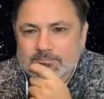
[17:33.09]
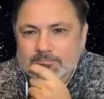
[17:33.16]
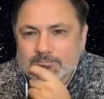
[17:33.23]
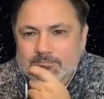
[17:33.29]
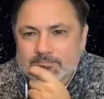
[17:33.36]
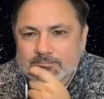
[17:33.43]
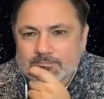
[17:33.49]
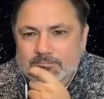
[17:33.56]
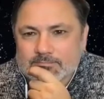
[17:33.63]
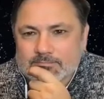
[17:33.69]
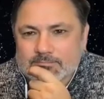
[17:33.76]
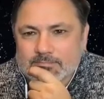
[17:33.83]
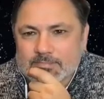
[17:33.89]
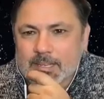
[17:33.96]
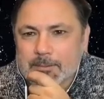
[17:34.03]

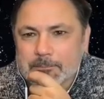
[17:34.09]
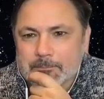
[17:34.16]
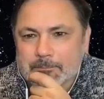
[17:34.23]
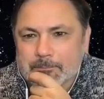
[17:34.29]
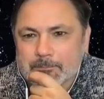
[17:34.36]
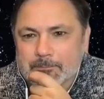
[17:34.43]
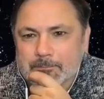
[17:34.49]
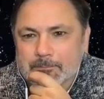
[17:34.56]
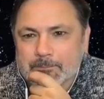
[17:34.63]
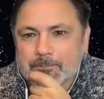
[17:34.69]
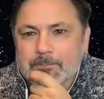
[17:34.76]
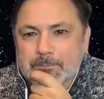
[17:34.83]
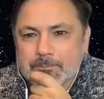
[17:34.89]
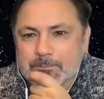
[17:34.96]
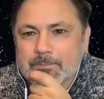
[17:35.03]

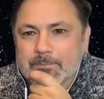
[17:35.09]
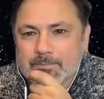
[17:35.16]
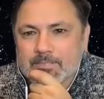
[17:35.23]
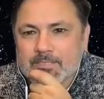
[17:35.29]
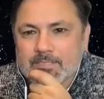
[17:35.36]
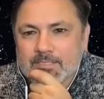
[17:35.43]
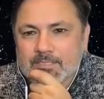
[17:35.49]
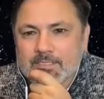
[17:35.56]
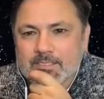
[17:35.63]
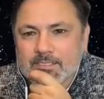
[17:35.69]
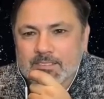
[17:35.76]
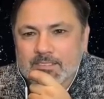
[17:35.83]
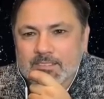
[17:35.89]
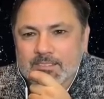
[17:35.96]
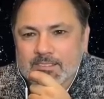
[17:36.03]

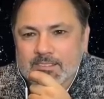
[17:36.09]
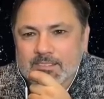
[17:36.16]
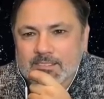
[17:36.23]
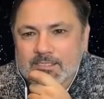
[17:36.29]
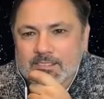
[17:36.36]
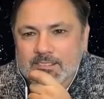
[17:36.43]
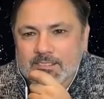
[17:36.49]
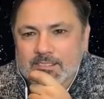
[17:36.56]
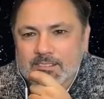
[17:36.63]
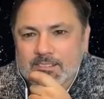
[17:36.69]
[no speech]